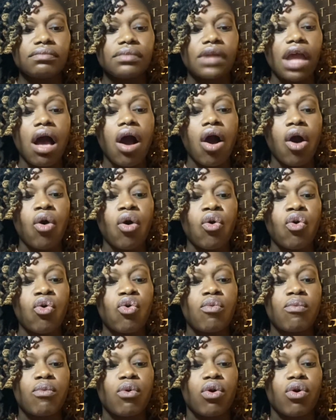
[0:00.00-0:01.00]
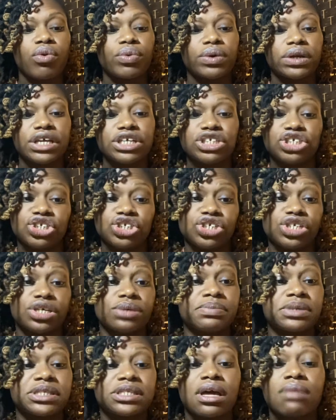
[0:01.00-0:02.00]
home or relationship,
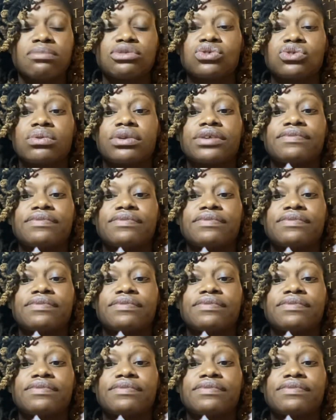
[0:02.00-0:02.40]
but some sort